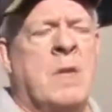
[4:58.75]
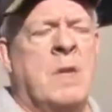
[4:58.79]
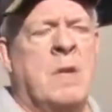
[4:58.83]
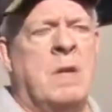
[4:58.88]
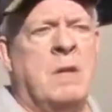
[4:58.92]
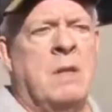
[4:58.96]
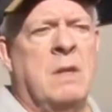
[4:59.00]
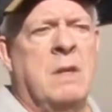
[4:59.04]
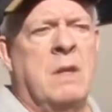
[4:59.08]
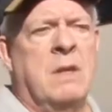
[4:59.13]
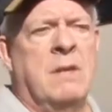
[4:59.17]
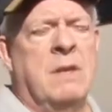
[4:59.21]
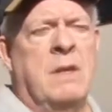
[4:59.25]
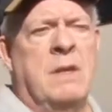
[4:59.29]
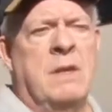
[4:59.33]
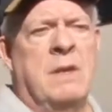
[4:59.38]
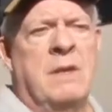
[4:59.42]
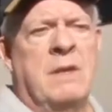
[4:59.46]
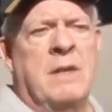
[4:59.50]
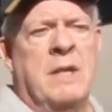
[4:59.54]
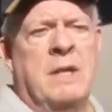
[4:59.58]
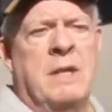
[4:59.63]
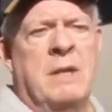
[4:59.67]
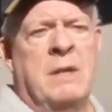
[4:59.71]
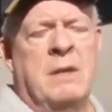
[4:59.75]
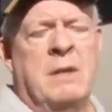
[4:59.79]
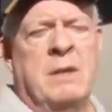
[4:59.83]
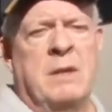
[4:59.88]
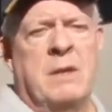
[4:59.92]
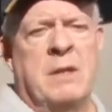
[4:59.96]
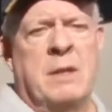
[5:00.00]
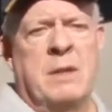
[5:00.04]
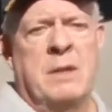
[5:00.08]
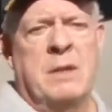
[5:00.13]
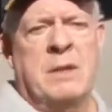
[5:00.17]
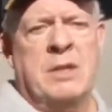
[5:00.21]

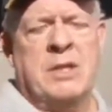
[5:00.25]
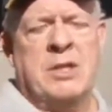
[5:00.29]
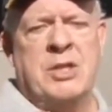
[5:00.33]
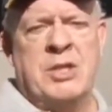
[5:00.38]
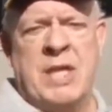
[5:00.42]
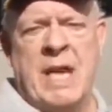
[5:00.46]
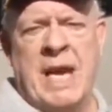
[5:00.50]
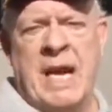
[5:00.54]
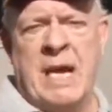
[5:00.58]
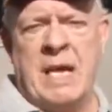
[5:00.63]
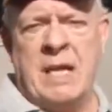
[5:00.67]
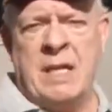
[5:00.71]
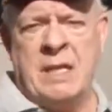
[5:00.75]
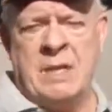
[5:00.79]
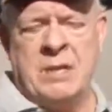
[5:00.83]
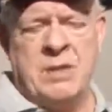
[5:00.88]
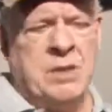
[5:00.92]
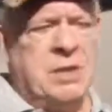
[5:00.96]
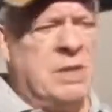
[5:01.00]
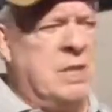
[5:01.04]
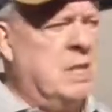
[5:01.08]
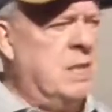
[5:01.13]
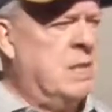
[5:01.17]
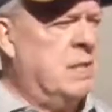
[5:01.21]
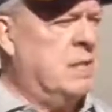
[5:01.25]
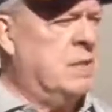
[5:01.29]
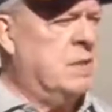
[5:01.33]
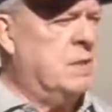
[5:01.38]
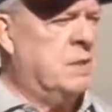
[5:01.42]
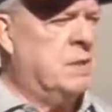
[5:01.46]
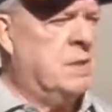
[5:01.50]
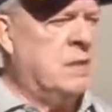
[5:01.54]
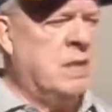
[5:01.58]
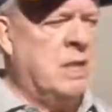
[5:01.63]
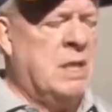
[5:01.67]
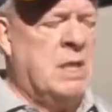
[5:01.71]
The challenge
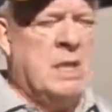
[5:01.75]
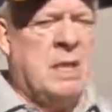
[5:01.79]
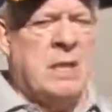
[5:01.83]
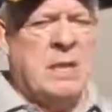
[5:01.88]
is,